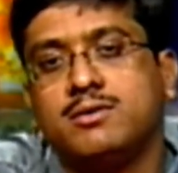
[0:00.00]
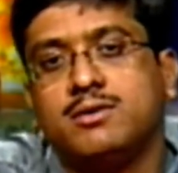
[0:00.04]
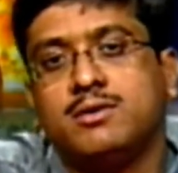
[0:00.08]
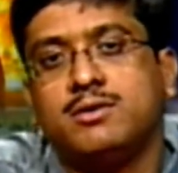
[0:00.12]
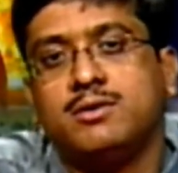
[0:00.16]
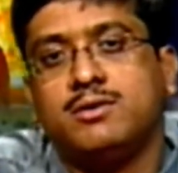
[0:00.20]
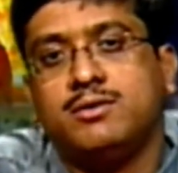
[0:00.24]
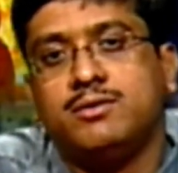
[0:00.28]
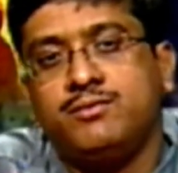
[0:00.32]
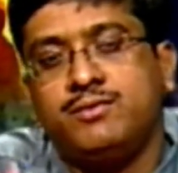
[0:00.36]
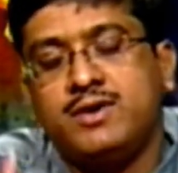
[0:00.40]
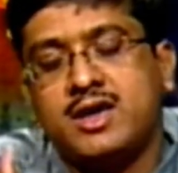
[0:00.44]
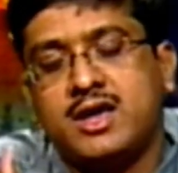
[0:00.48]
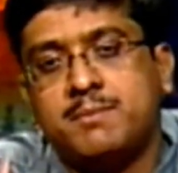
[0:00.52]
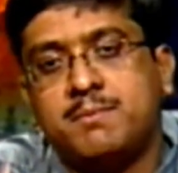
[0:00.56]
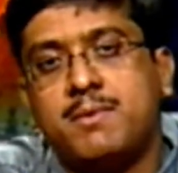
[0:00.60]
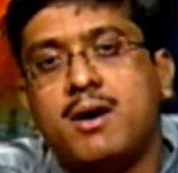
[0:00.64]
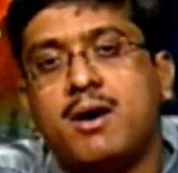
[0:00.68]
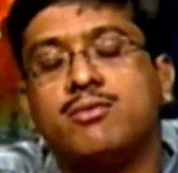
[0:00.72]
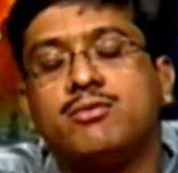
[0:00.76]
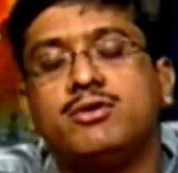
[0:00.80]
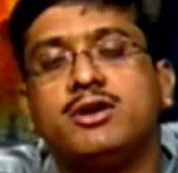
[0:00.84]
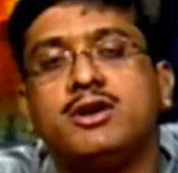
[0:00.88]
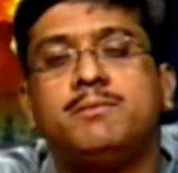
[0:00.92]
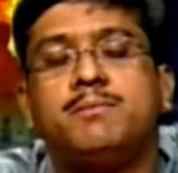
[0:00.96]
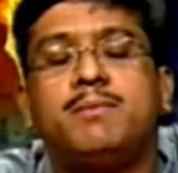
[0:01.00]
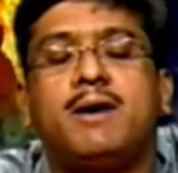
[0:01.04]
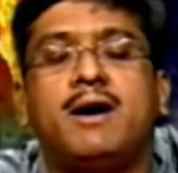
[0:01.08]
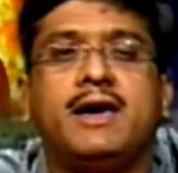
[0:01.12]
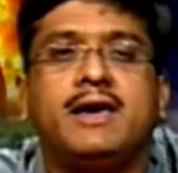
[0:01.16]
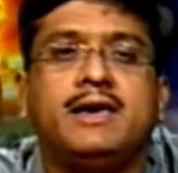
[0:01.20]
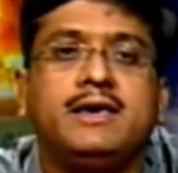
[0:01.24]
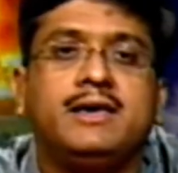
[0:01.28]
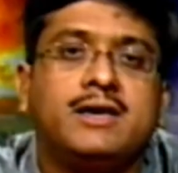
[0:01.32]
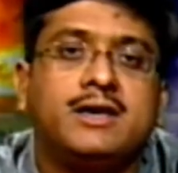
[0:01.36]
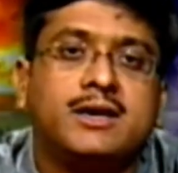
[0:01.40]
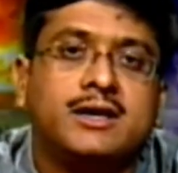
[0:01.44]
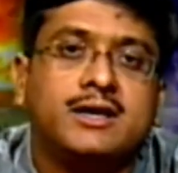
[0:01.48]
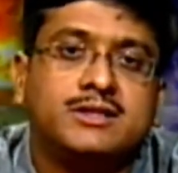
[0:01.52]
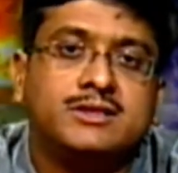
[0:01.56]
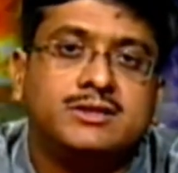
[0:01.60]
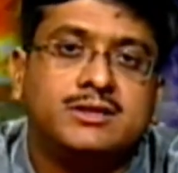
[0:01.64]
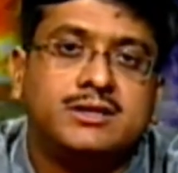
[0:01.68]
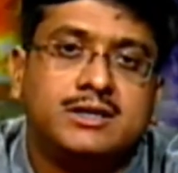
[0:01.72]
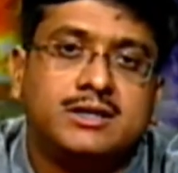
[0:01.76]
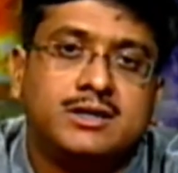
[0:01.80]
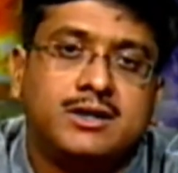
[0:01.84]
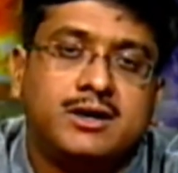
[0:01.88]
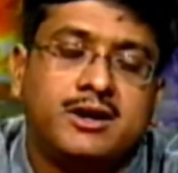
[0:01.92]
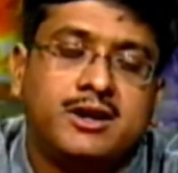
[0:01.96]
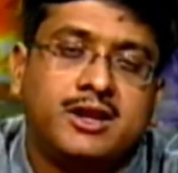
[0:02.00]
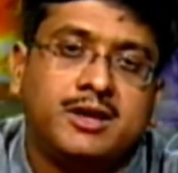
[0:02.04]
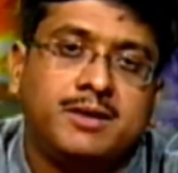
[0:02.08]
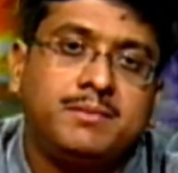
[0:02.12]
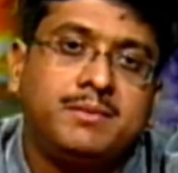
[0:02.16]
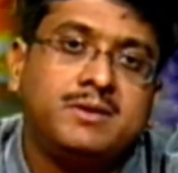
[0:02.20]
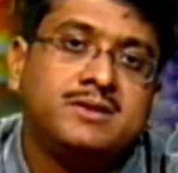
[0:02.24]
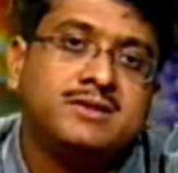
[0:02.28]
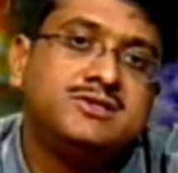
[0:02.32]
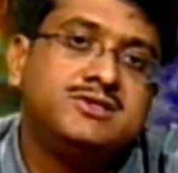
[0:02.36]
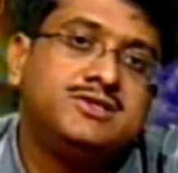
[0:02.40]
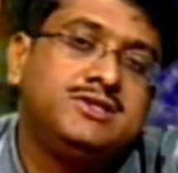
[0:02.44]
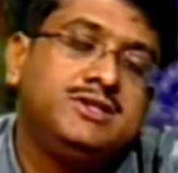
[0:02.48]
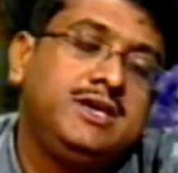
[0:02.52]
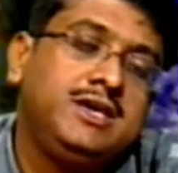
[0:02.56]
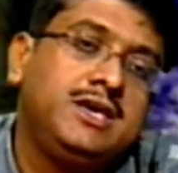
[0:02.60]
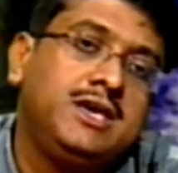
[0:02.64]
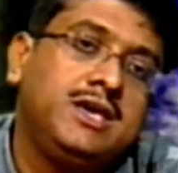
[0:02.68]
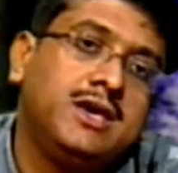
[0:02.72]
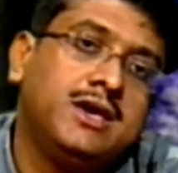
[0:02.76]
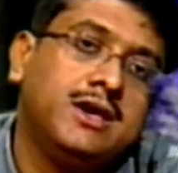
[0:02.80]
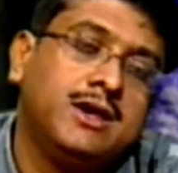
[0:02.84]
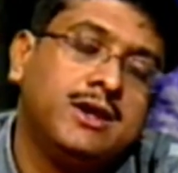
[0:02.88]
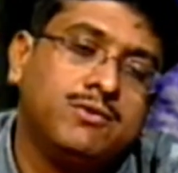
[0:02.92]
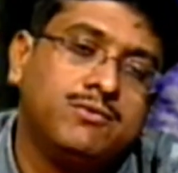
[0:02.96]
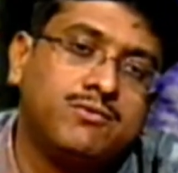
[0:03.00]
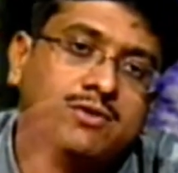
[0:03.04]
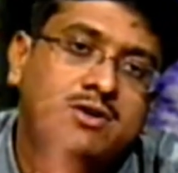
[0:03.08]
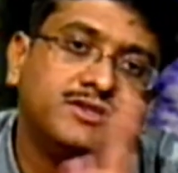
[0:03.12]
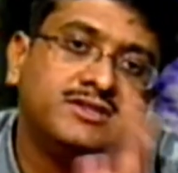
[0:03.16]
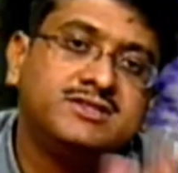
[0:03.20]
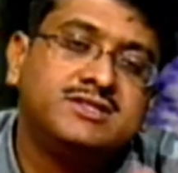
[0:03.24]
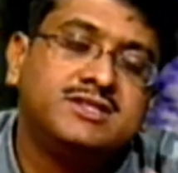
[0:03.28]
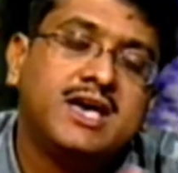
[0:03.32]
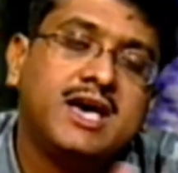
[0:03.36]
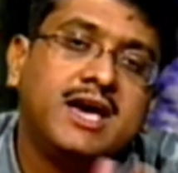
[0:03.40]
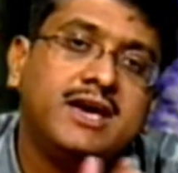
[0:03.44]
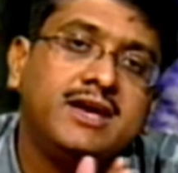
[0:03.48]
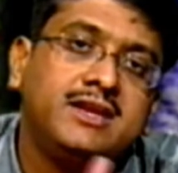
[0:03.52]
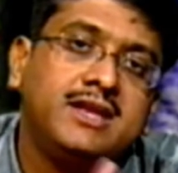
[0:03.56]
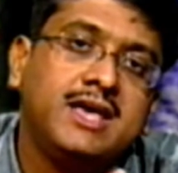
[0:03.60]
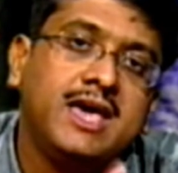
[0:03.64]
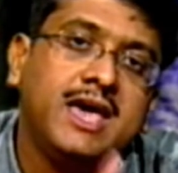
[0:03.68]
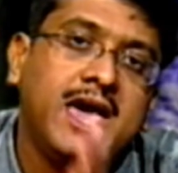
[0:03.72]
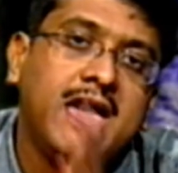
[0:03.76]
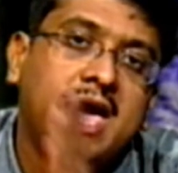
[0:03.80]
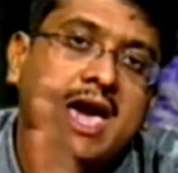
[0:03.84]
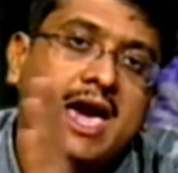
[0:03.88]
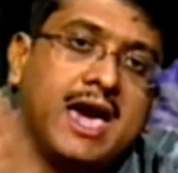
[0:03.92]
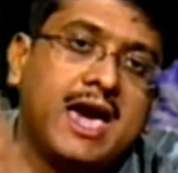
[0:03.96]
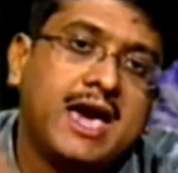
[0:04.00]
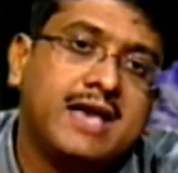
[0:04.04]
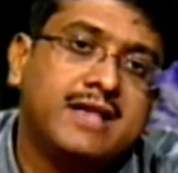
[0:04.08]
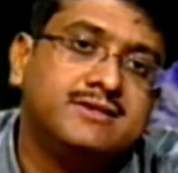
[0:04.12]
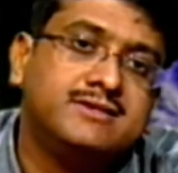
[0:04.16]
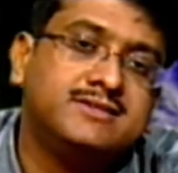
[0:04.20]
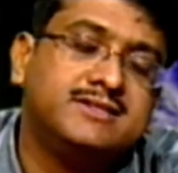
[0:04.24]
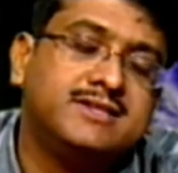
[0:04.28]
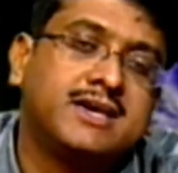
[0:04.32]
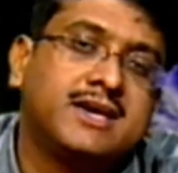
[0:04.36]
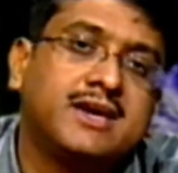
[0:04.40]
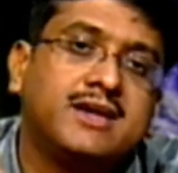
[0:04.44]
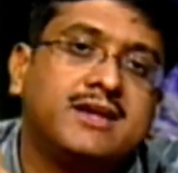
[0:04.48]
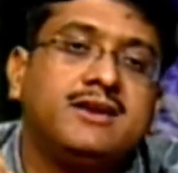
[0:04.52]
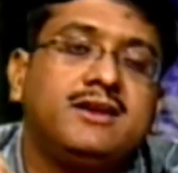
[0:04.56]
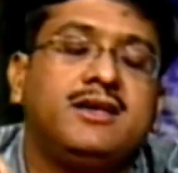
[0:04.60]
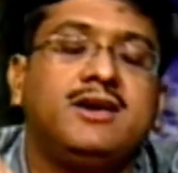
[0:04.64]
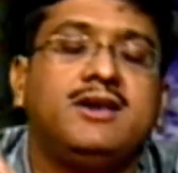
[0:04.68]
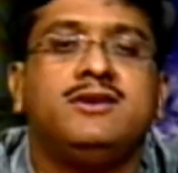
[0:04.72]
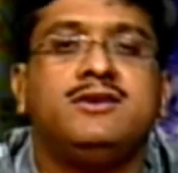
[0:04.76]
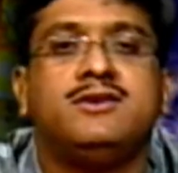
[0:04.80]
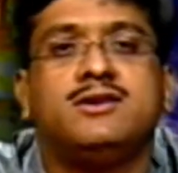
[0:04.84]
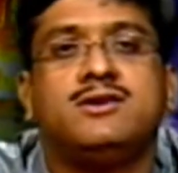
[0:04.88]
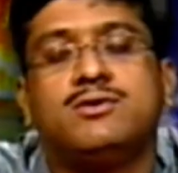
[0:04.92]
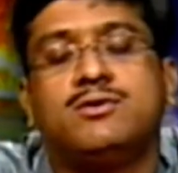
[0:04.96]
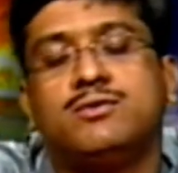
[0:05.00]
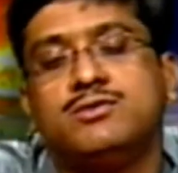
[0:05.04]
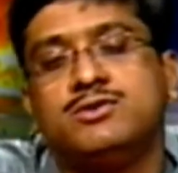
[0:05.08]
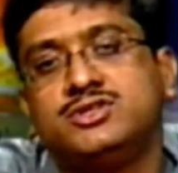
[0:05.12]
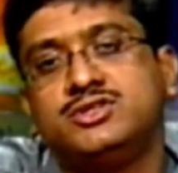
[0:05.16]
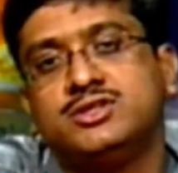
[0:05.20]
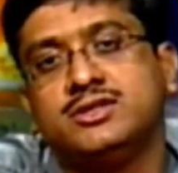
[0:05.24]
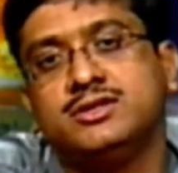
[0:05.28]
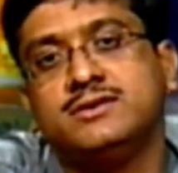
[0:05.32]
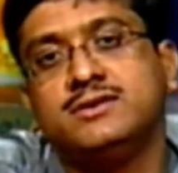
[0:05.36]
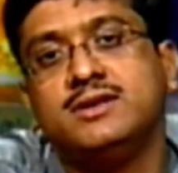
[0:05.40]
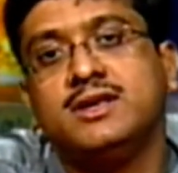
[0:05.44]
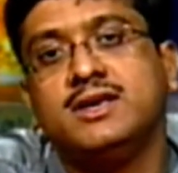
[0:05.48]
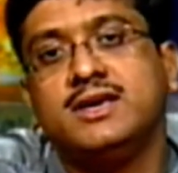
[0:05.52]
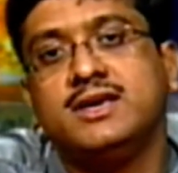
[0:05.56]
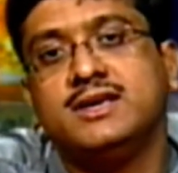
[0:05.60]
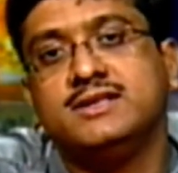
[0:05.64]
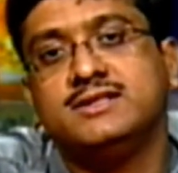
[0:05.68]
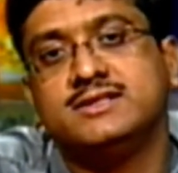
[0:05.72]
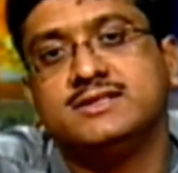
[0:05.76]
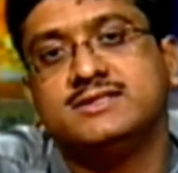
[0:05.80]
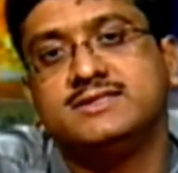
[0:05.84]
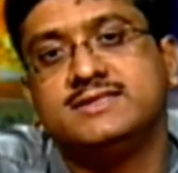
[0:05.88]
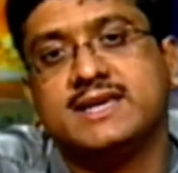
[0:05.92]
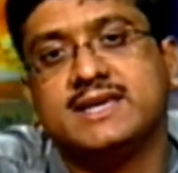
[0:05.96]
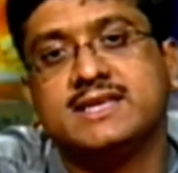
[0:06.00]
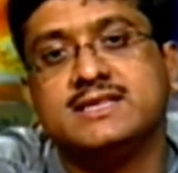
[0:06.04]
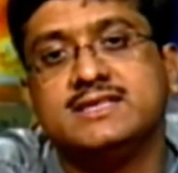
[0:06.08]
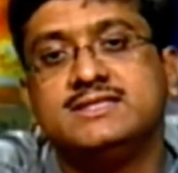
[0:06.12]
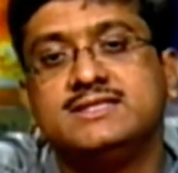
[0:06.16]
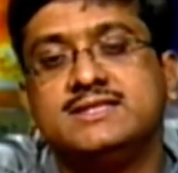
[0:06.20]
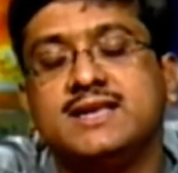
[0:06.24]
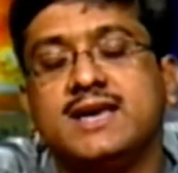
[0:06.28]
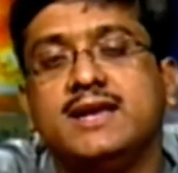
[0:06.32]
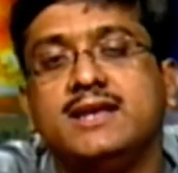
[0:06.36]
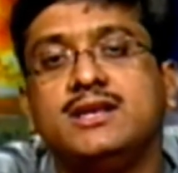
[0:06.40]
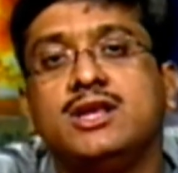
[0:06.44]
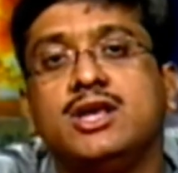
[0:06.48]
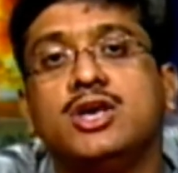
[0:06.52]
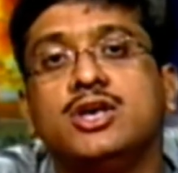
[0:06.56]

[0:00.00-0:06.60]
we are bounded by the Arabian Sea in one side and second Indian Ocean is the second side.